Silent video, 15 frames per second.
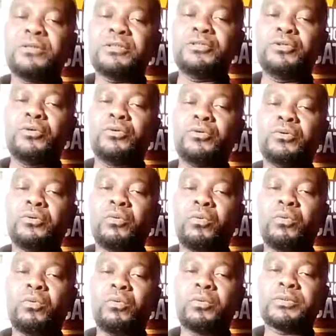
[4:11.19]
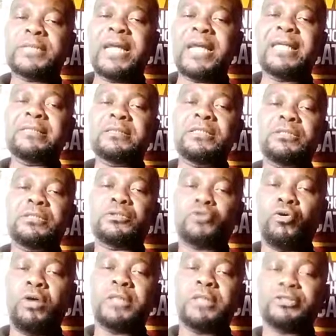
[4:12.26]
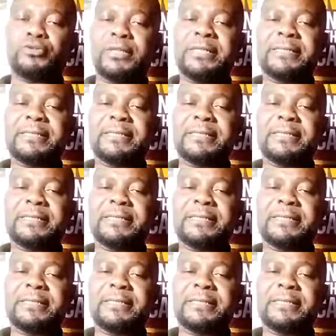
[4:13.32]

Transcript: 10 to 100.